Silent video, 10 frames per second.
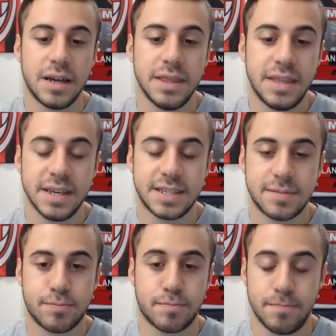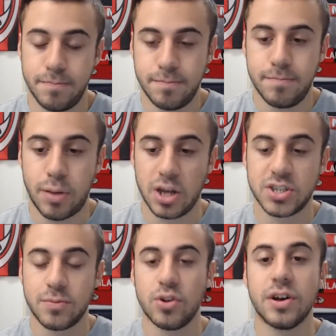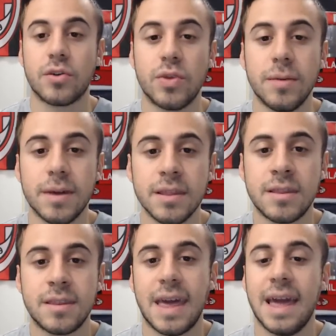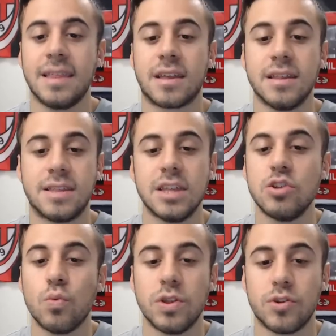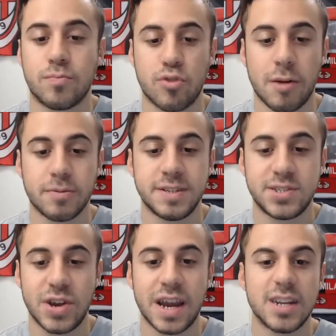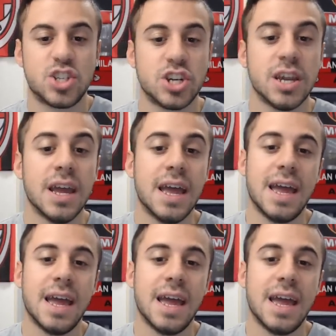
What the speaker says: this possible agreement and continue with their proper strategy.